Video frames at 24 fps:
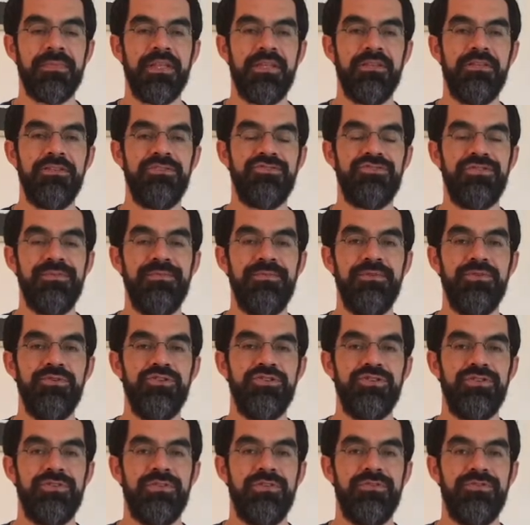
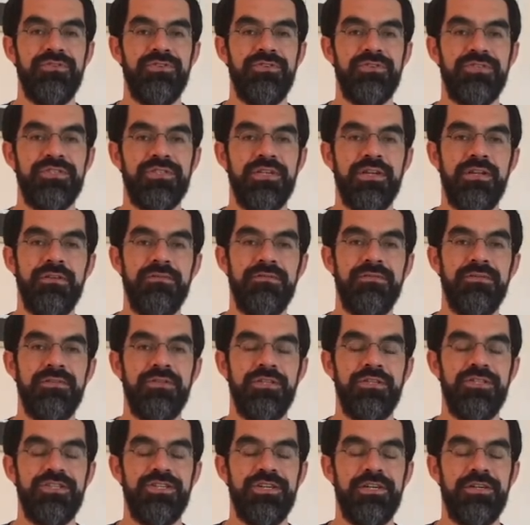distribution of yourself on
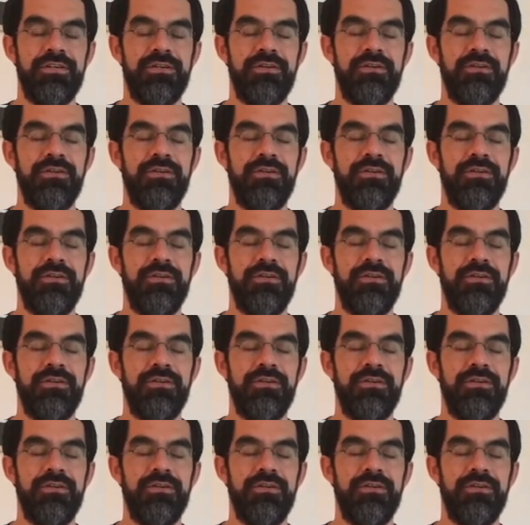the chair.